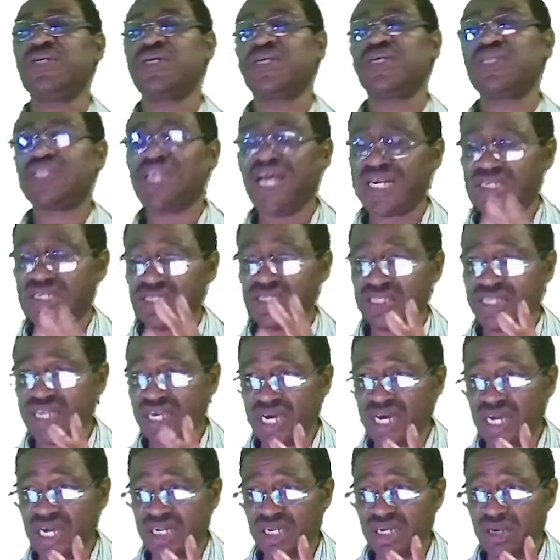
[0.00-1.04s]
That is the
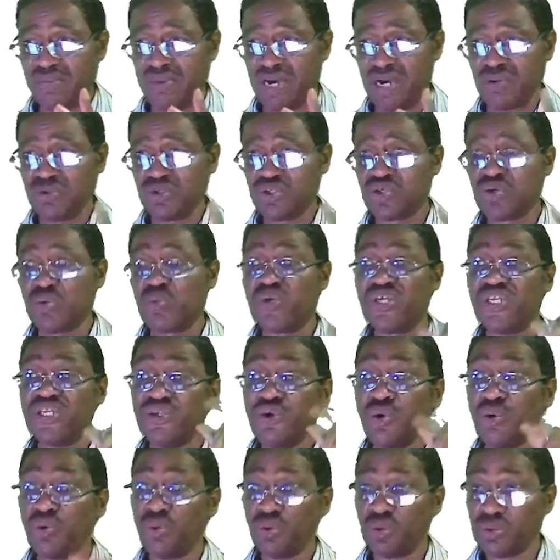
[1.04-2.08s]
carrying amount. So we
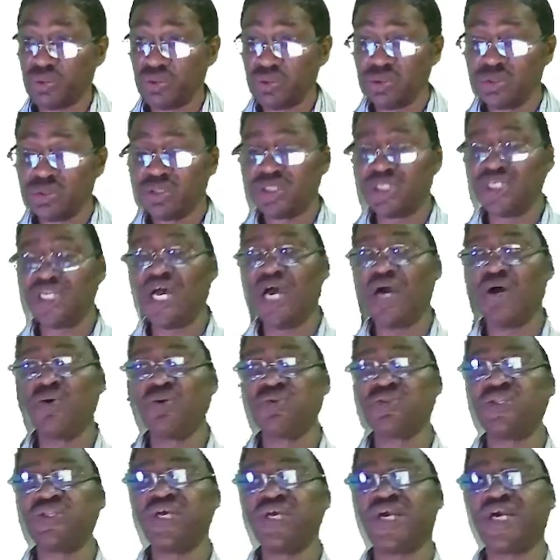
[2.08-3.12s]
know now
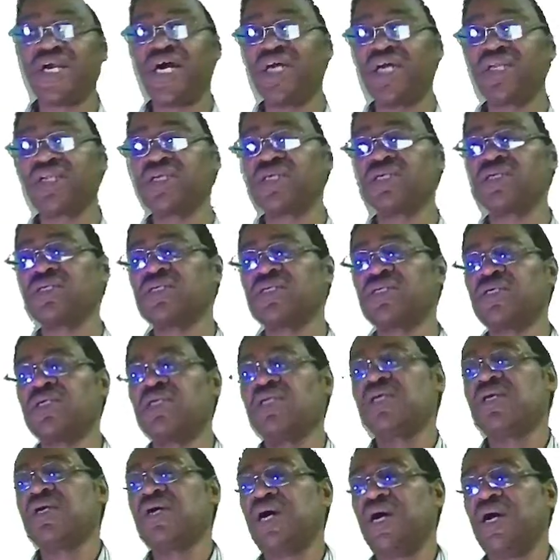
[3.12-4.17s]
the carrying
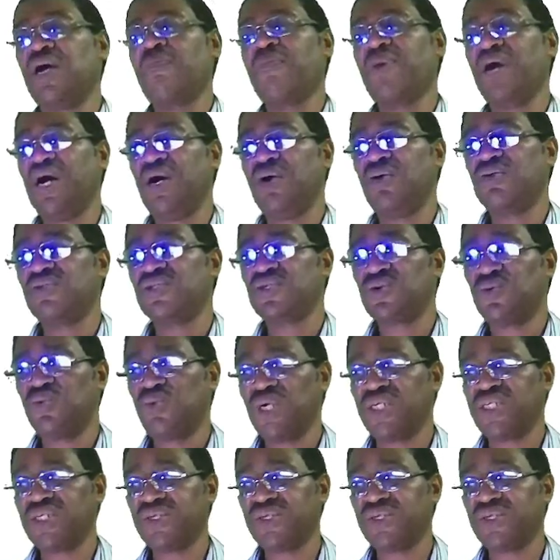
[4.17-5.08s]
amount. What it